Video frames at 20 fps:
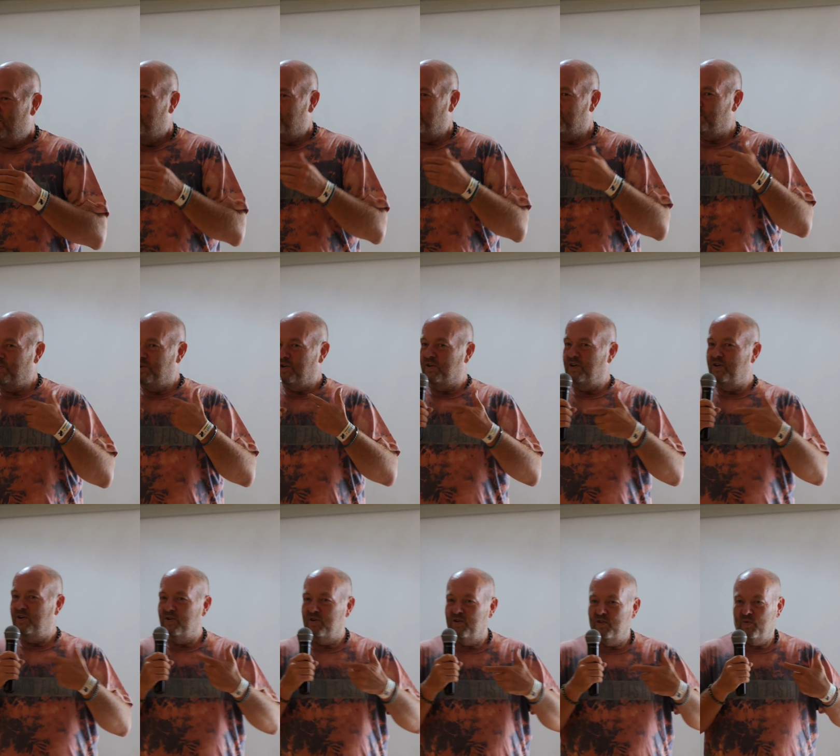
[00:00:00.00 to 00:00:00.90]
But we've got
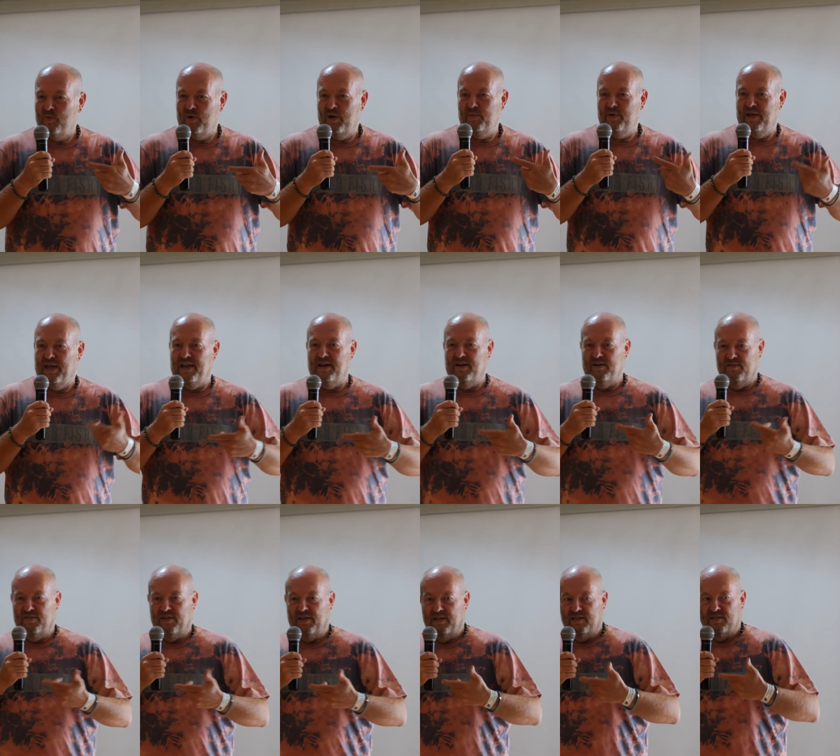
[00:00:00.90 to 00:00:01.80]
to look at the way we
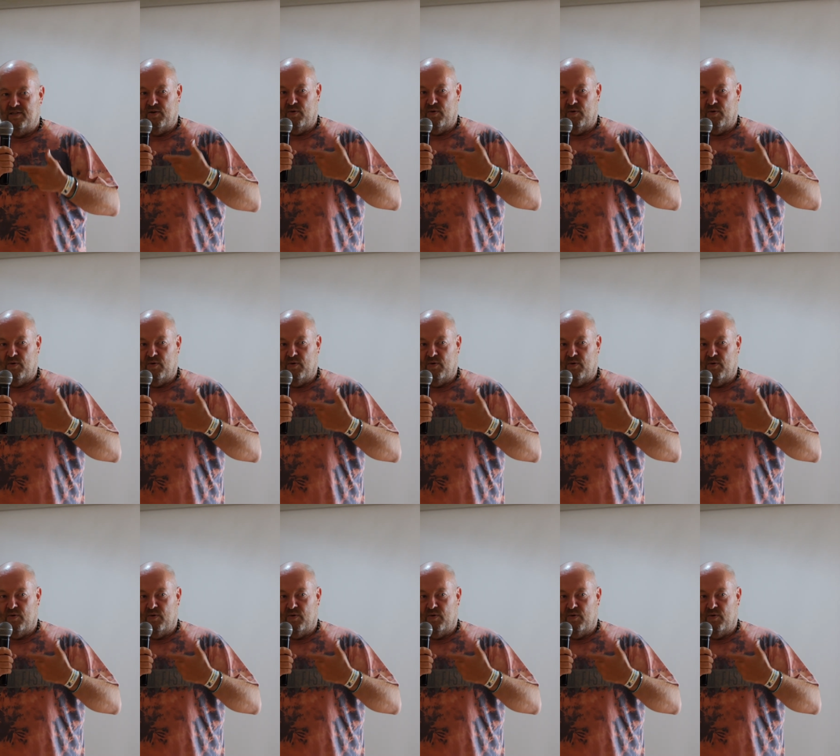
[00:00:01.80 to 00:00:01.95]
handle things.